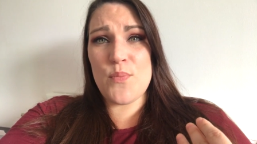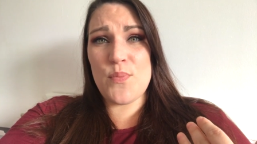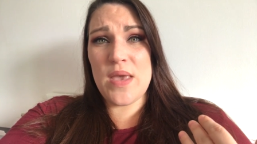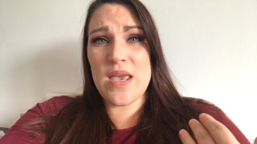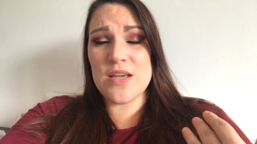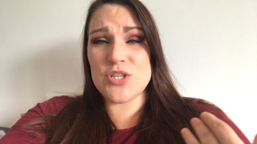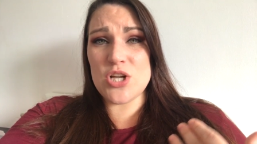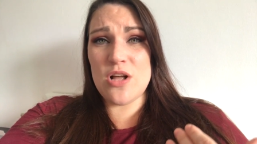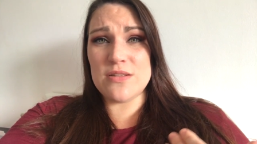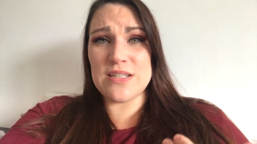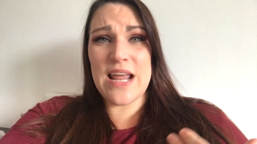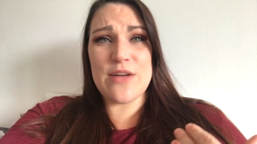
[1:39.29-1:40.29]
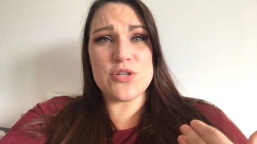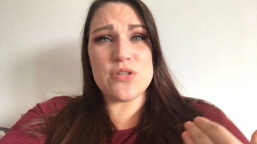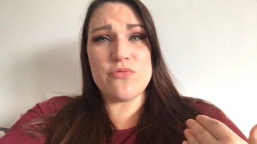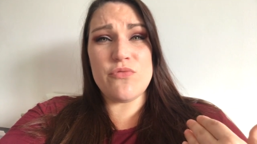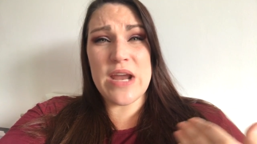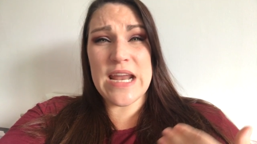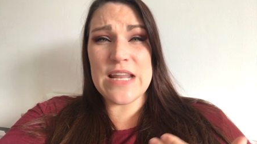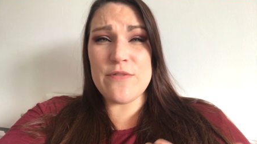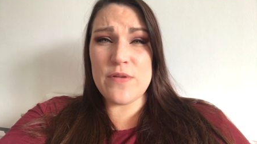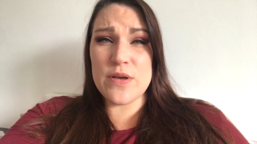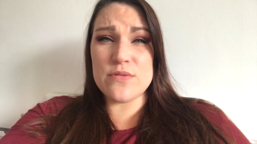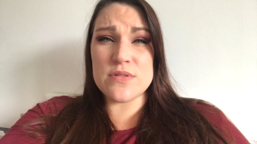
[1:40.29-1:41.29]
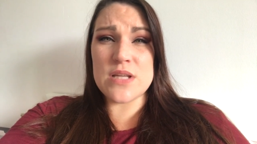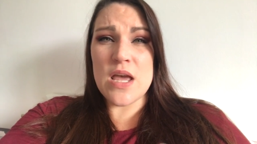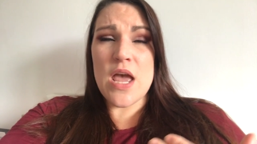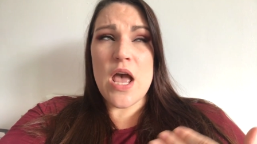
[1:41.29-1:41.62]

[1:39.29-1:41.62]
being a child and how she really feels